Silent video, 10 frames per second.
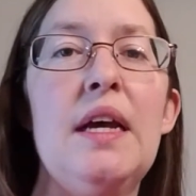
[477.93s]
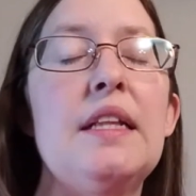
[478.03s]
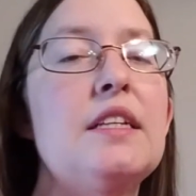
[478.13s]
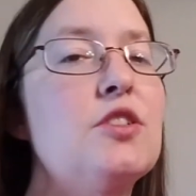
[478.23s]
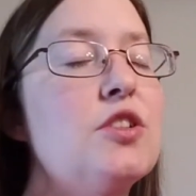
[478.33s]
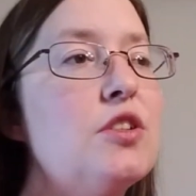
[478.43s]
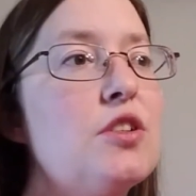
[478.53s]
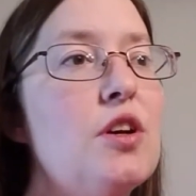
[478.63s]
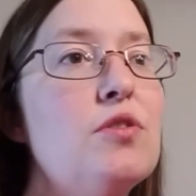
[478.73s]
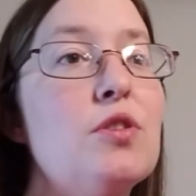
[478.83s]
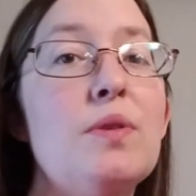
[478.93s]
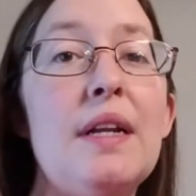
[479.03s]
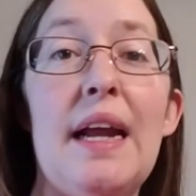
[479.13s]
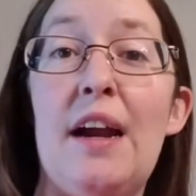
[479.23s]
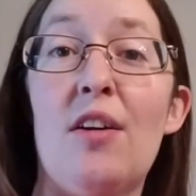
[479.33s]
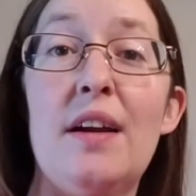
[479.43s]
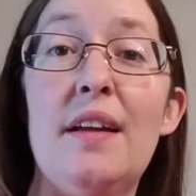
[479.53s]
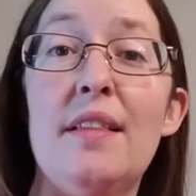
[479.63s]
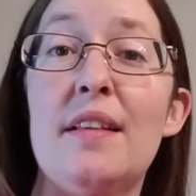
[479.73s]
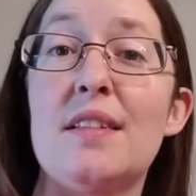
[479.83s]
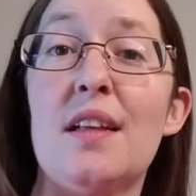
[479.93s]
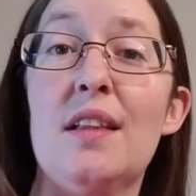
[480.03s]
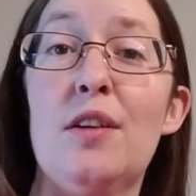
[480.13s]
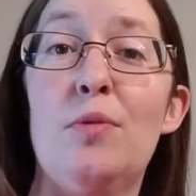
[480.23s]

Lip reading: then just go to an area that's a little